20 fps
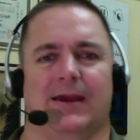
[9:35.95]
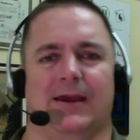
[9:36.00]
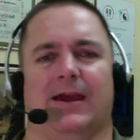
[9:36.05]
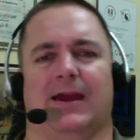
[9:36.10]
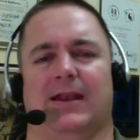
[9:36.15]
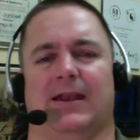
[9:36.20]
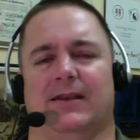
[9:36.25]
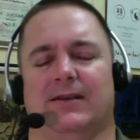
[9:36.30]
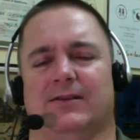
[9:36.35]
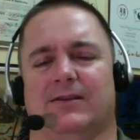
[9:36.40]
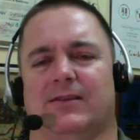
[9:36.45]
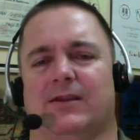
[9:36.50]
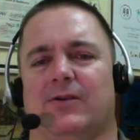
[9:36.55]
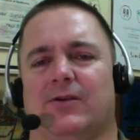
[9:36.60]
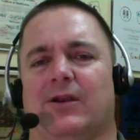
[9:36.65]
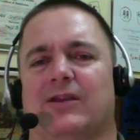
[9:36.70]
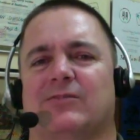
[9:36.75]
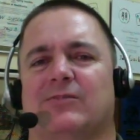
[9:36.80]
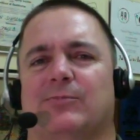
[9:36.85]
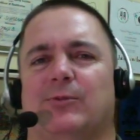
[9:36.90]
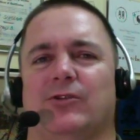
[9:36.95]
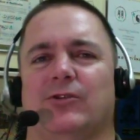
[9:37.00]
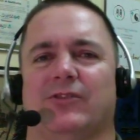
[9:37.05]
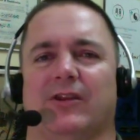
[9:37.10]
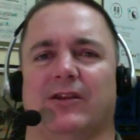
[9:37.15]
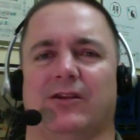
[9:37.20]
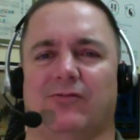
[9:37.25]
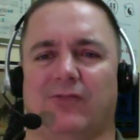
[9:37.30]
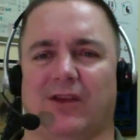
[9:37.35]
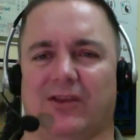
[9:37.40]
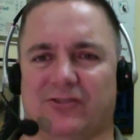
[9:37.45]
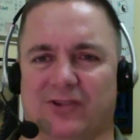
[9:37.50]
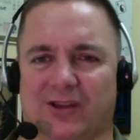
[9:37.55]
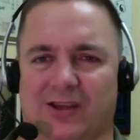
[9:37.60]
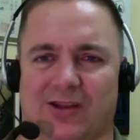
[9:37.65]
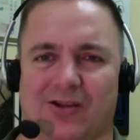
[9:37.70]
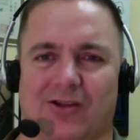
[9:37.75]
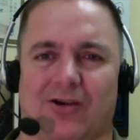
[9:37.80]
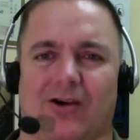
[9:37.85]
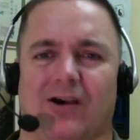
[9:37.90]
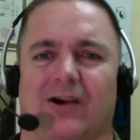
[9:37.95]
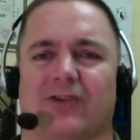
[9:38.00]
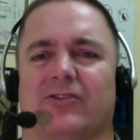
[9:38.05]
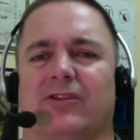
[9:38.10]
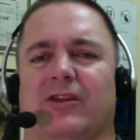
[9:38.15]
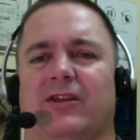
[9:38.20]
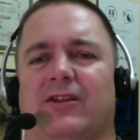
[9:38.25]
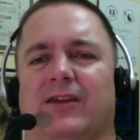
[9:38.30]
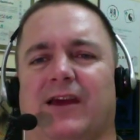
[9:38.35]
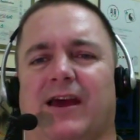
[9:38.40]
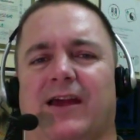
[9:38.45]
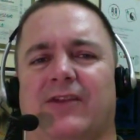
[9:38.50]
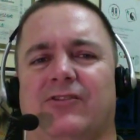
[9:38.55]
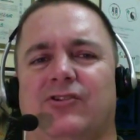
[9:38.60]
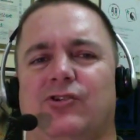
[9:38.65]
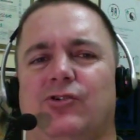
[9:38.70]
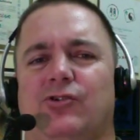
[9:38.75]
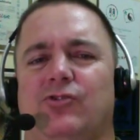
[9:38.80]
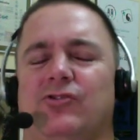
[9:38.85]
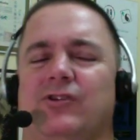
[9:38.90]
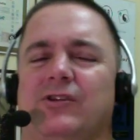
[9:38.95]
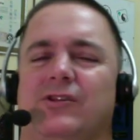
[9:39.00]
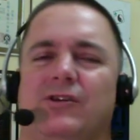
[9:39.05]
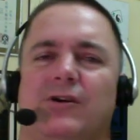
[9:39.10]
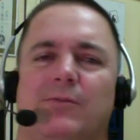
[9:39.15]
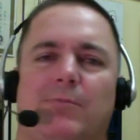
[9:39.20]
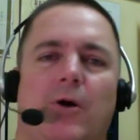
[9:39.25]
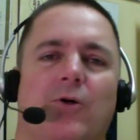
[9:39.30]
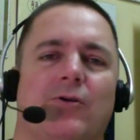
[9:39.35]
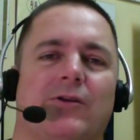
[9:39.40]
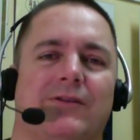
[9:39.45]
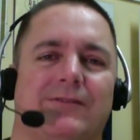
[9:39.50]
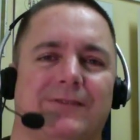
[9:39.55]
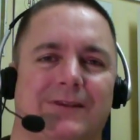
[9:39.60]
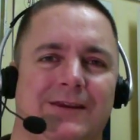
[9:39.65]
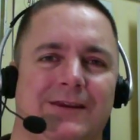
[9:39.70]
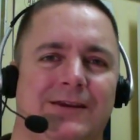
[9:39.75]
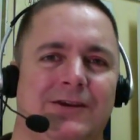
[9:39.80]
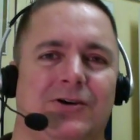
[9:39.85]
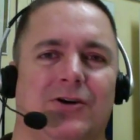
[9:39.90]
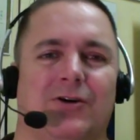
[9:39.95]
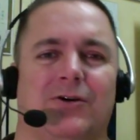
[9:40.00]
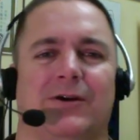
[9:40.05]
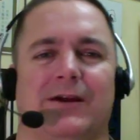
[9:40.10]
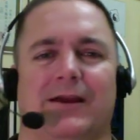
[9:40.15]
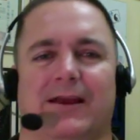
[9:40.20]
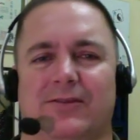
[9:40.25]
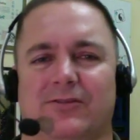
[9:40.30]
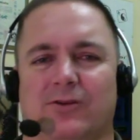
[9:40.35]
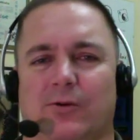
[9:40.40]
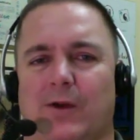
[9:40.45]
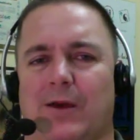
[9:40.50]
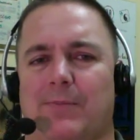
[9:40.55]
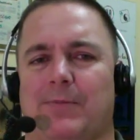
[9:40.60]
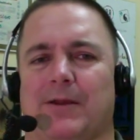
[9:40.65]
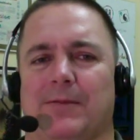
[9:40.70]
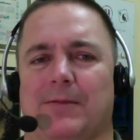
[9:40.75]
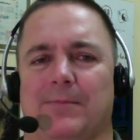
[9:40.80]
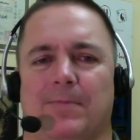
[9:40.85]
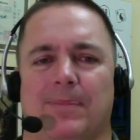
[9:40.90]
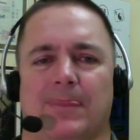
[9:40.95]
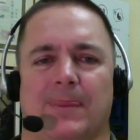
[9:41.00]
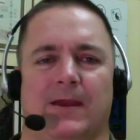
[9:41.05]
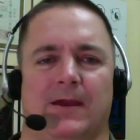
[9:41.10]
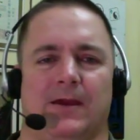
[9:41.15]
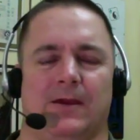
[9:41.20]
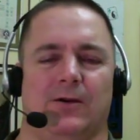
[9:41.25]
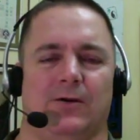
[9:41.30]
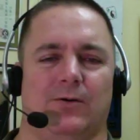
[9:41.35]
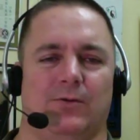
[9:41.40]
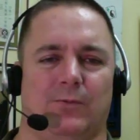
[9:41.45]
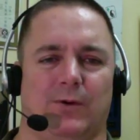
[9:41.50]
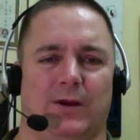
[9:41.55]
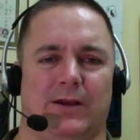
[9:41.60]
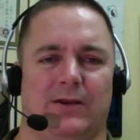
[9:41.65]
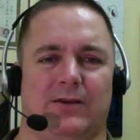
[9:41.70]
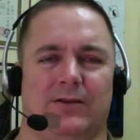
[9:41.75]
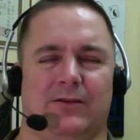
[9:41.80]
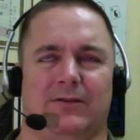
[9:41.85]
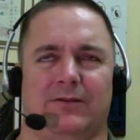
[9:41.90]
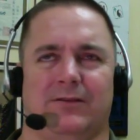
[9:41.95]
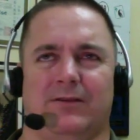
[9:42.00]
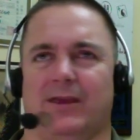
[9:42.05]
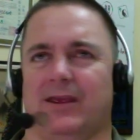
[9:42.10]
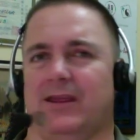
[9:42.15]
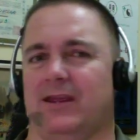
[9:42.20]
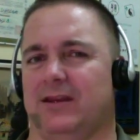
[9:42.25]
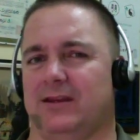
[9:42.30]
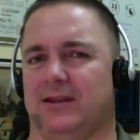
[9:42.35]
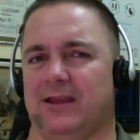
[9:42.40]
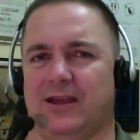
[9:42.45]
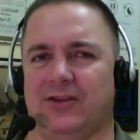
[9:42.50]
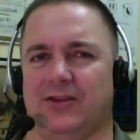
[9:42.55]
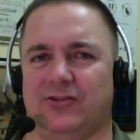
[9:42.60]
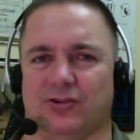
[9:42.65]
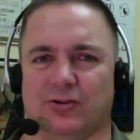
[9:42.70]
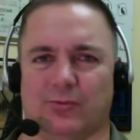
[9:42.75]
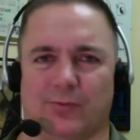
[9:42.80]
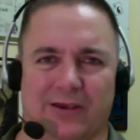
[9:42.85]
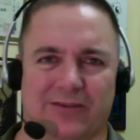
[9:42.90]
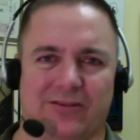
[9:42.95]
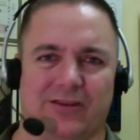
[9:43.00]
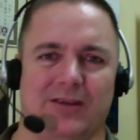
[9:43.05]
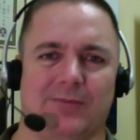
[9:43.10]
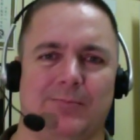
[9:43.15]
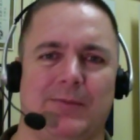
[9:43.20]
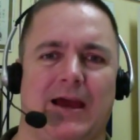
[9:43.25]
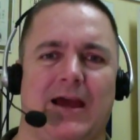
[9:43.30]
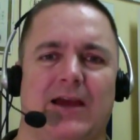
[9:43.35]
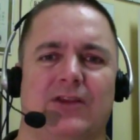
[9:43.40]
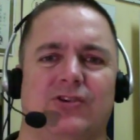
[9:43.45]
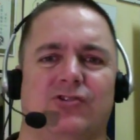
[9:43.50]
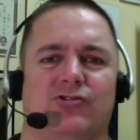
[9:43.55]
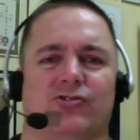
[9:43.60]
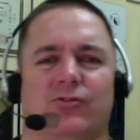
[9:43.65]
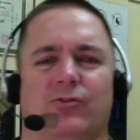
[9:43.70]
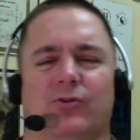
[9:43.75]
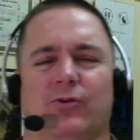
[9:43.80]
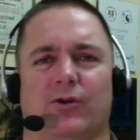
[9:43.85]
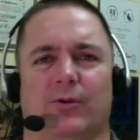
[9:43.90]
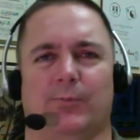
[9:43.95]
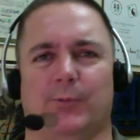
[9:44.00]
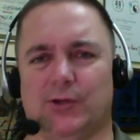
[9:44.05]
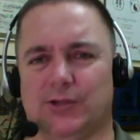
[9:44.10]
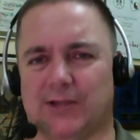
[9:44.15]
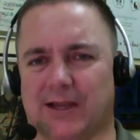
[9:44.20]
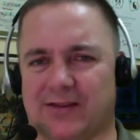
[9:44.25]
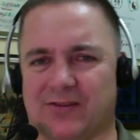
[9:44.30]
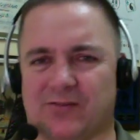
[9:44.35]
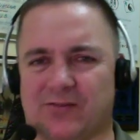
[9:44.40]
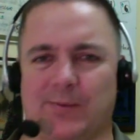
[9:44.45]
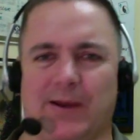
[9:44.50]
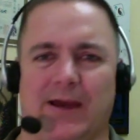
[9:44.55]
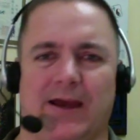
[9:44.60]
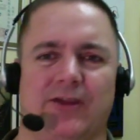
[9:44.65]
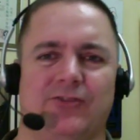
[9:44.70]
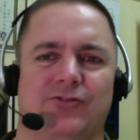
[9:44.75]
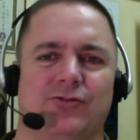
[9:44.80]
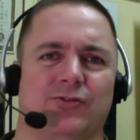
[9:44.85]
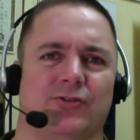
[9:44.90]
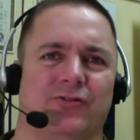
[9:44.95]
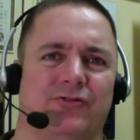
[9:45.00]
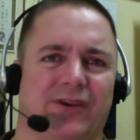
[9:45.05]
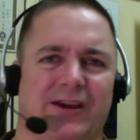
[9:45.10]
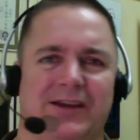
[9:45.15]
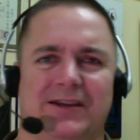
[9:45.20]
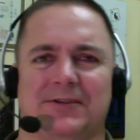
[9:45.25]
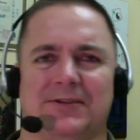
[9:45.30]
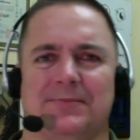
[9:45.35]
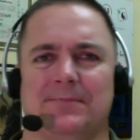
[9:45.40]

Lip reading: And they're experts at investing in loss and at using the opponent's ego as a weapon. When they engage in a wrestling match or a push-hands match or a fight,